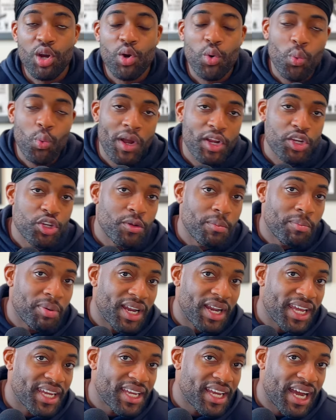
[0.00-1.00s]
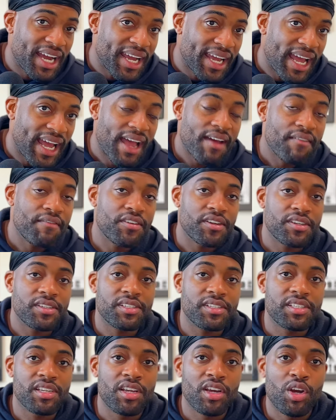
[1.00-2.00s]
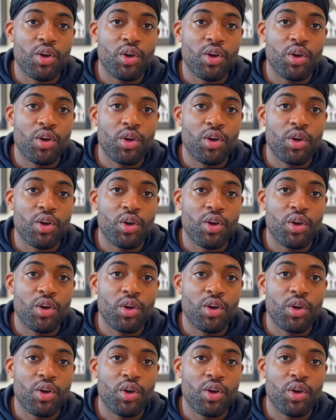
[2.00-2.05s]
When you play Kai Havertz,